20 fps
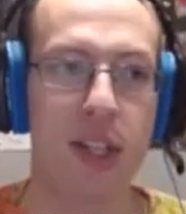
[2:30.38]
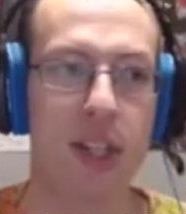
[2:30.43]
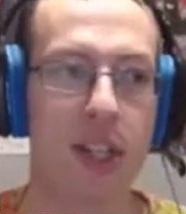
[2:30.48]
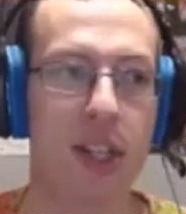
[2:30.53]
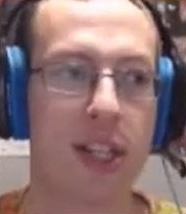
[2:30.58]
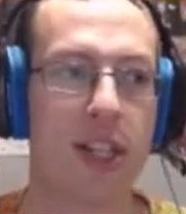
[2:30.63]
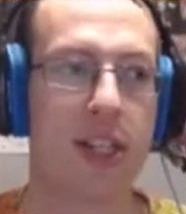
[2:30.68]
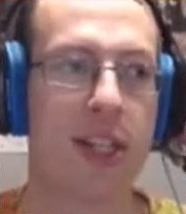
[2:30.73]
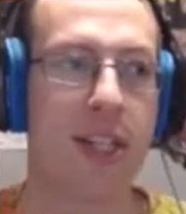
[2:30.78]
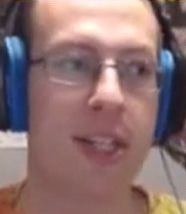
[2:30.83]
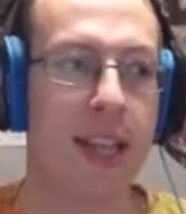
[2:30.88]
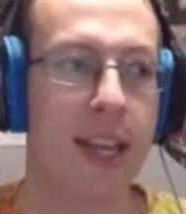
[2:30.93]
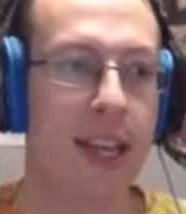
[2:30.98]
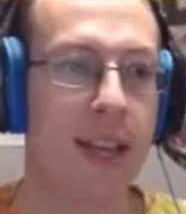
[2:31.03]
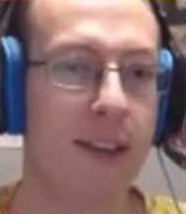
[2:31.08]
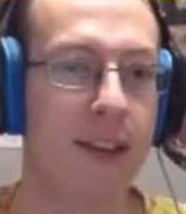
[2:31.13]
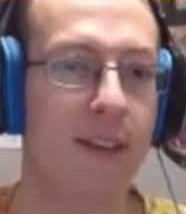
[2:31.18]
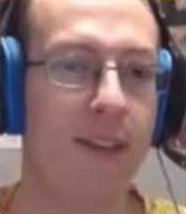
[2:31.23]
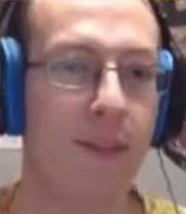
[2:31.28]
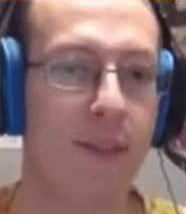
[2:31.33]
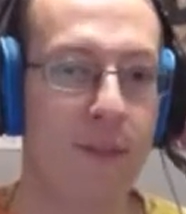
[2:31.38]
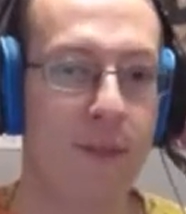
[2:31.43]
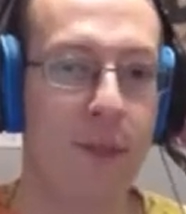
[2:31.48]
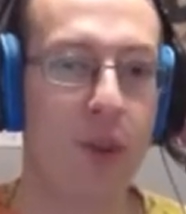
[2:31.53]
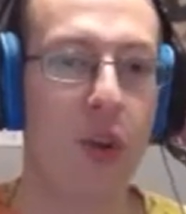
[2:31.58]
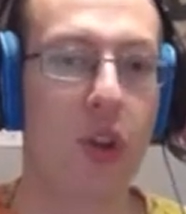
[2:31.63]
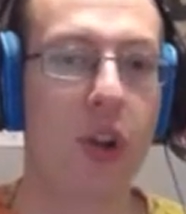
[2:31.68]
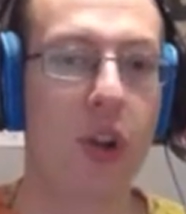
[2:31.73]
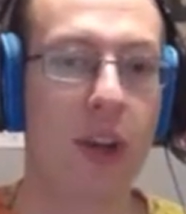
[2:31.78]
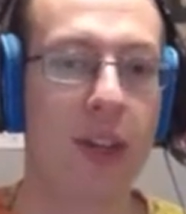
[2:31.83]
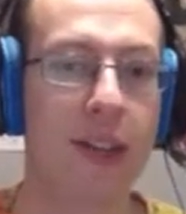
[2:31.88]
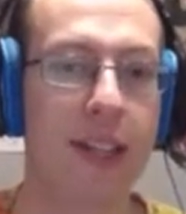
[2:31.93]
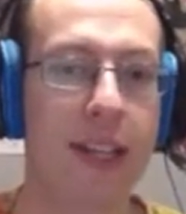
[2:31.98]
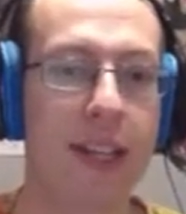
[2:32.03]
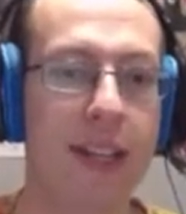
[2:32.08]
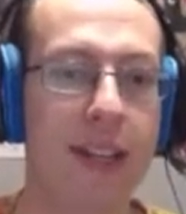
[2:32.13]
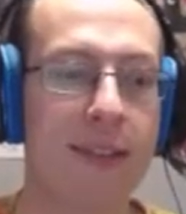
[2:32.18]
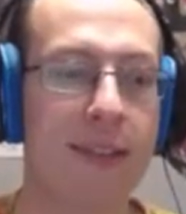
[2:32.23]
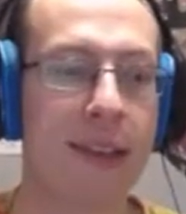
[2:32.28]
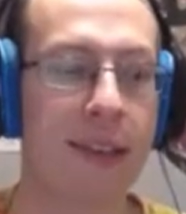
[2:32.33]
just get full art
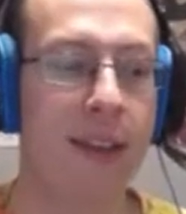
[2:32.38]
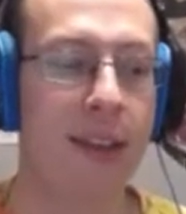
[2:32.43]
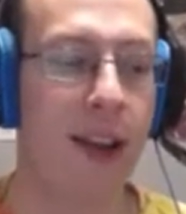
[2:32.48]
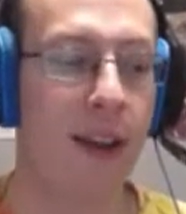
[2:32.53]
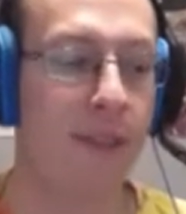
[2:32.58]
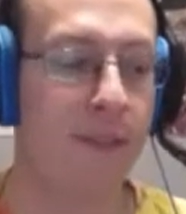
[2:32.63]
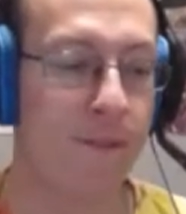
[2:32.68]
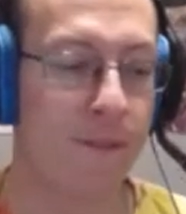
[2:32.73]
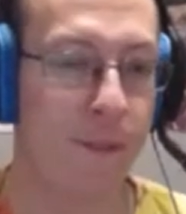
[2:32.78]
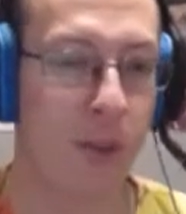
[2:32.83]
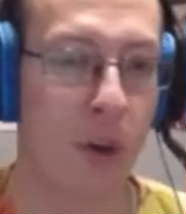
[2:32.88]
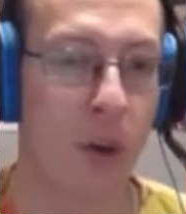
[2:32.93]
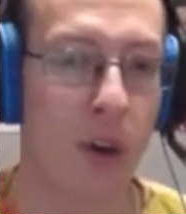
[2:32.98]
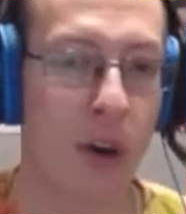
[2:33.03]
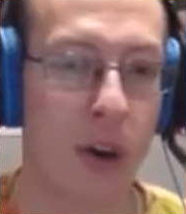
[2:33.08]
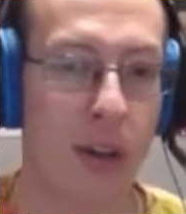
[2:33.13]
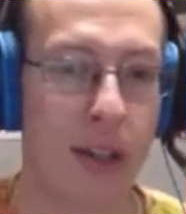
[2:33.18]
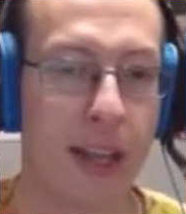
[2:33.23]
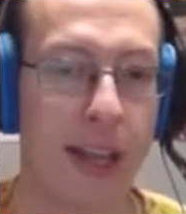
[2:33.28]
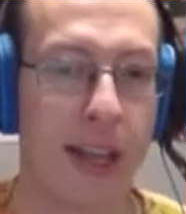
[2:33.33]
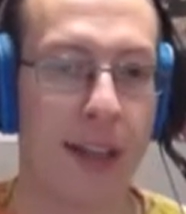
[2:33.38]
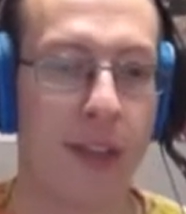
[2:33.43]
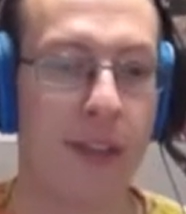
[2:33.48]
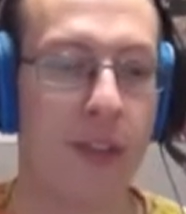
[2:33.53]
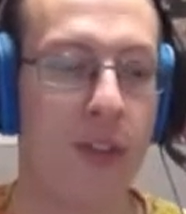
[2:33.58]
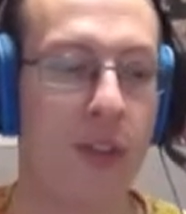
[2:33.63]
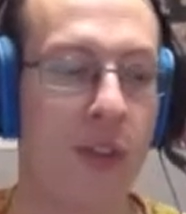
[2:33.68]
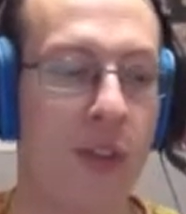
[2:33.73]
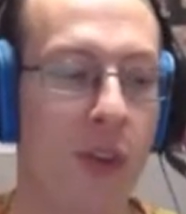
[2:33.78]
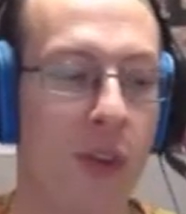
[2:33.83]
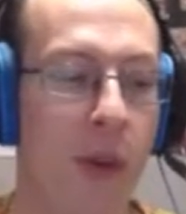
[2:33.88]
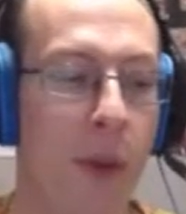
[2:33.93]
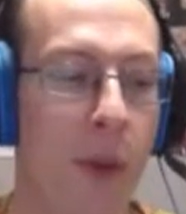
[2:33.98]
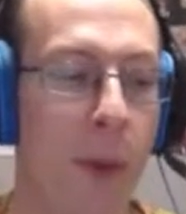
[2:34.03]
lands. I got full art lands.